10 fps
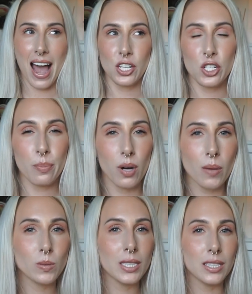I actually
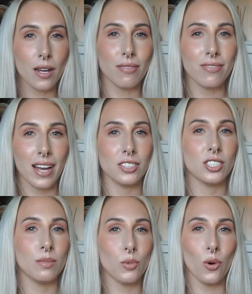probably love
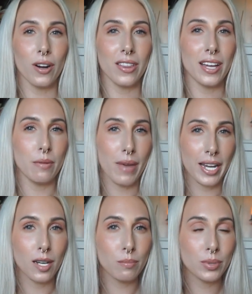fashion more than
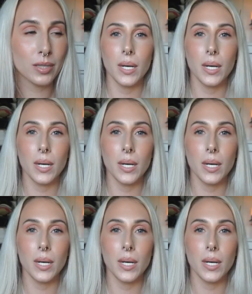makeup.